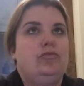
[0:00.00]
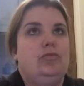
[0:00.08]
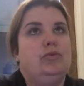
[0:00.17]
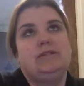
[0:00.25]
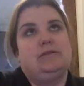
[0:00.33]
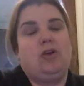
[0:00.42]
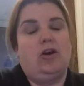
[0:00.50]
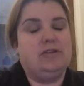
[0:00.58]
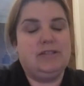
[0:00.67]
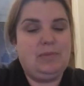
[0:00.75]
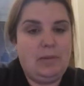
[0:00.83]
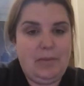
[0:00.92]
was
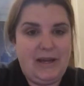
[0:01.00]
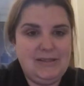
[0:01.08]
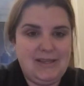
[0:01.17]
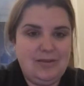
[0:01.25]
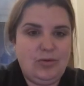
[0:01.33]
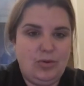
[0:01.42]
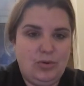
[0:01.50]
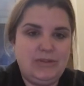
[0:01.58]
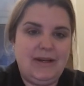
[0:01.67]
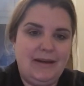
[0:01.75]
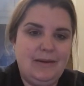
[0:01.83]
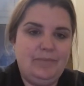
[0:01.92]
Carl's in my mindset the whole
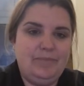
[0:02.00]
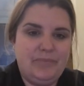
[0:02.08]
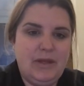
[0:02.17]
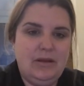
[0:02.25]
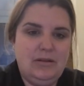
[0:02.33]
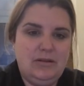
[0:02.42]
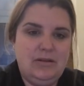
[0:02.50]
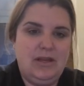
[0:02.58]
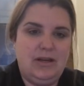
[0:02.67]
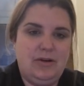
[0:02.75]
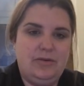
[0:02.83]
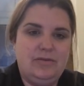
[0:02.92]
time,
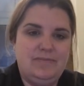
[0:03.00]
Yeah.